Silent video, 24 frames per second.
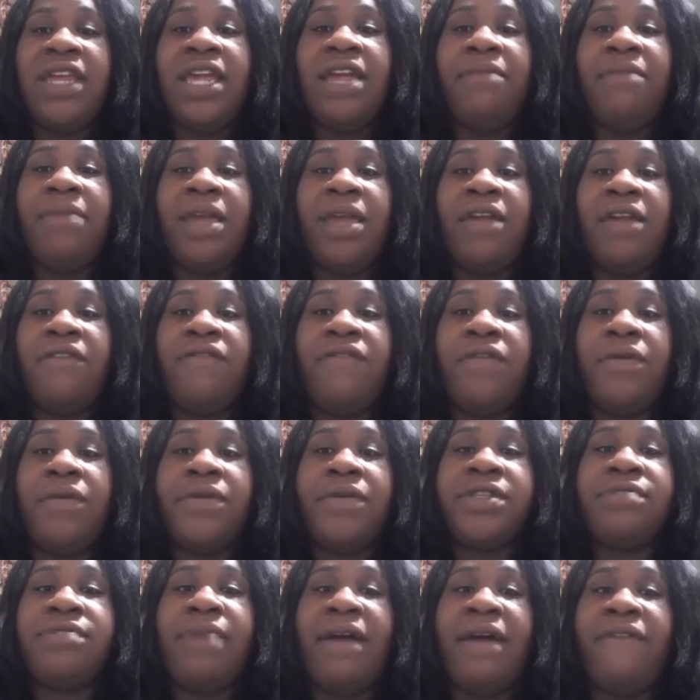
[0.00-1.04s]
can be
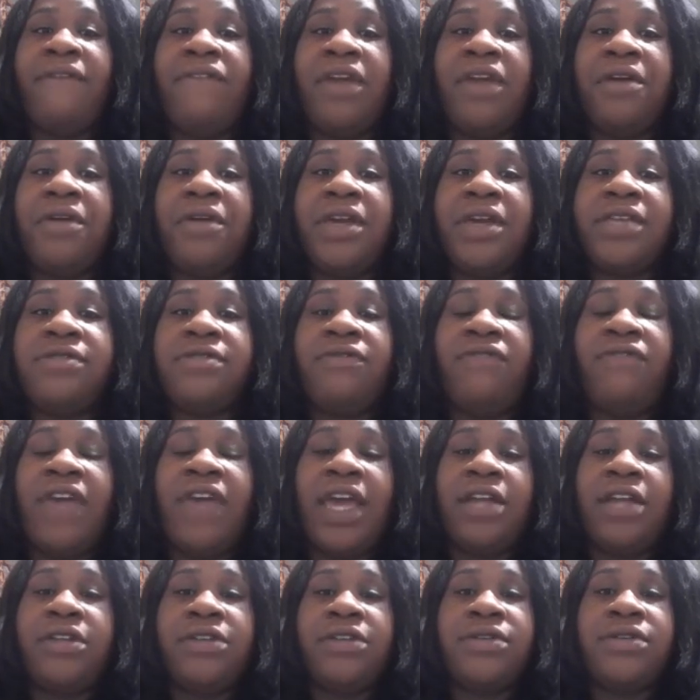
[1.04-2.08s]
influenced by various
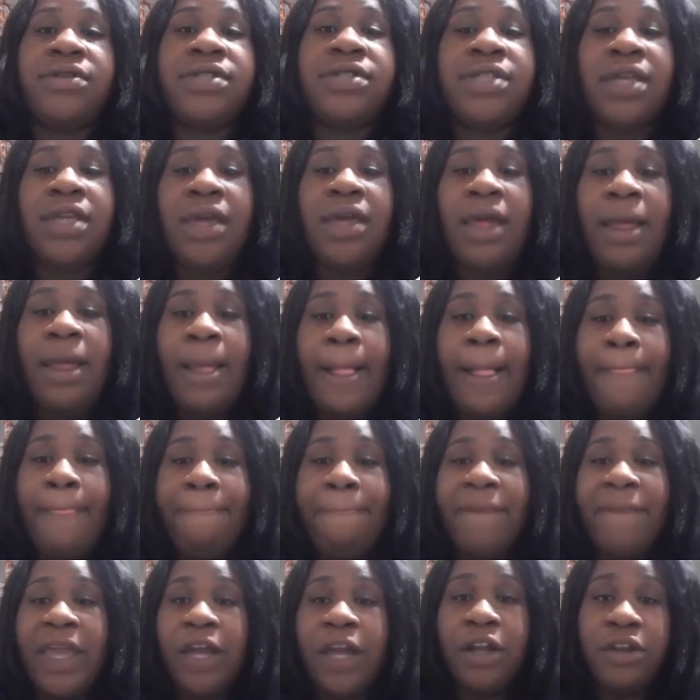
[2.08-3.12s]
factors,
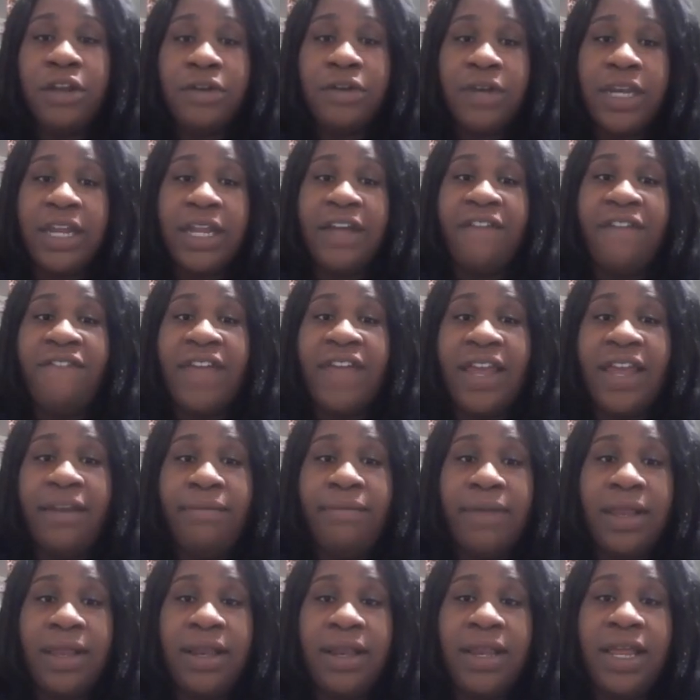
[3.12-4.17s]
including the
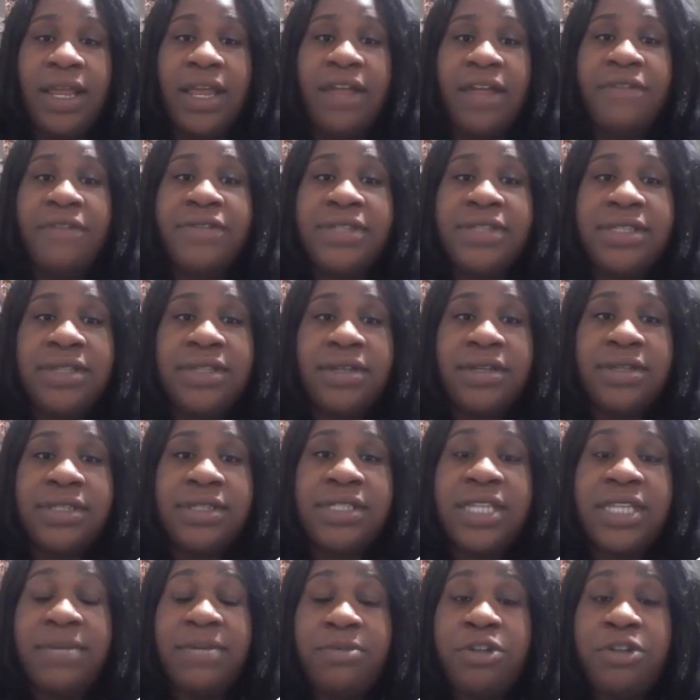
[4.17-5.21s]
availability of
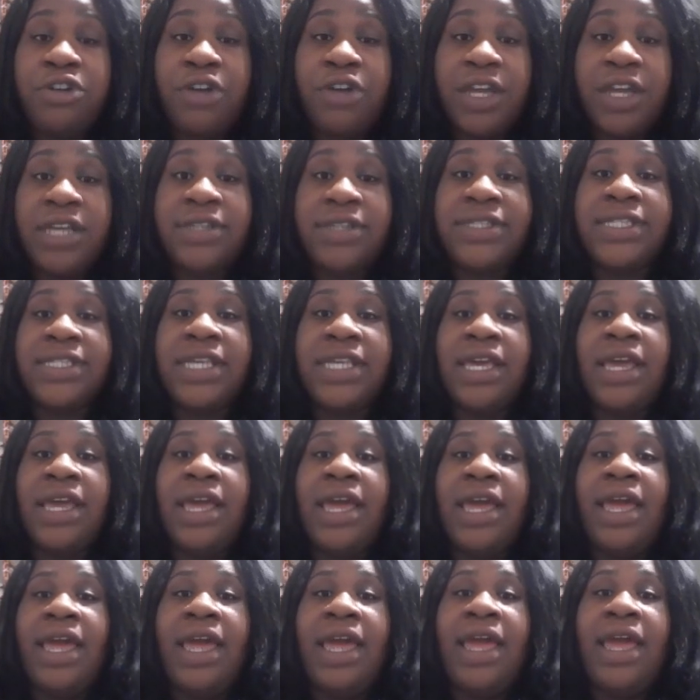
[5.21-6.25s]
substrates
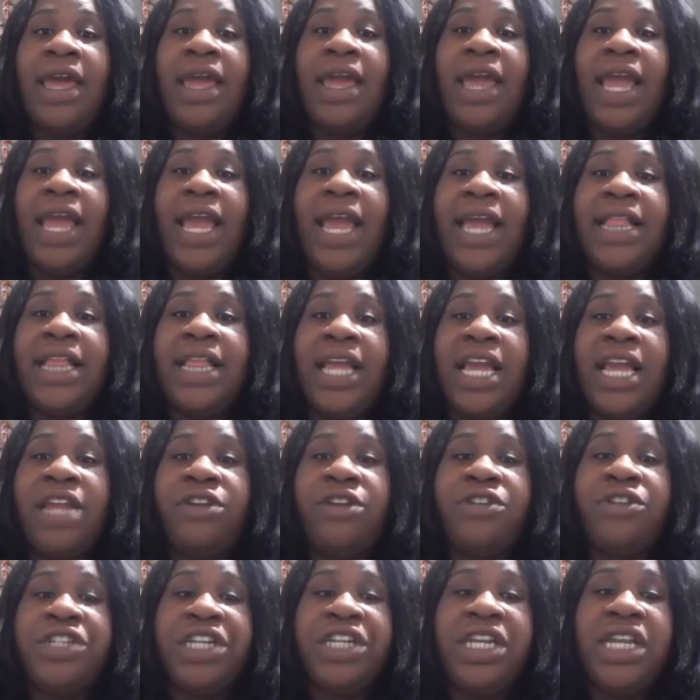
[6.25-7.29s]
and the
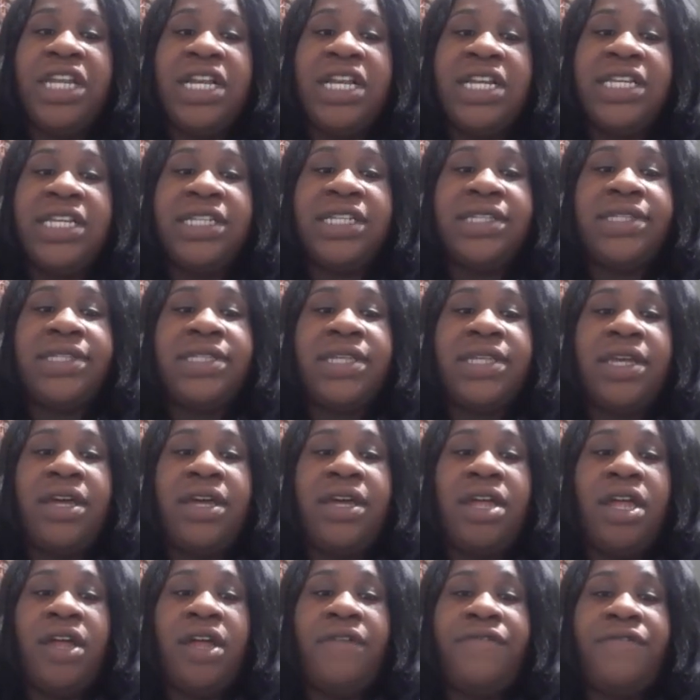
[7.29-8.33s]
energy needs
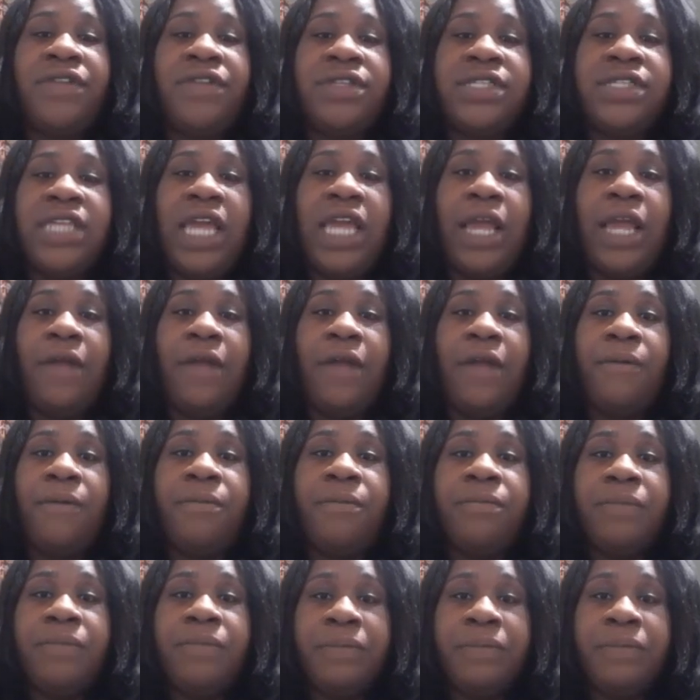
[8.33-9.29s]
of the cell.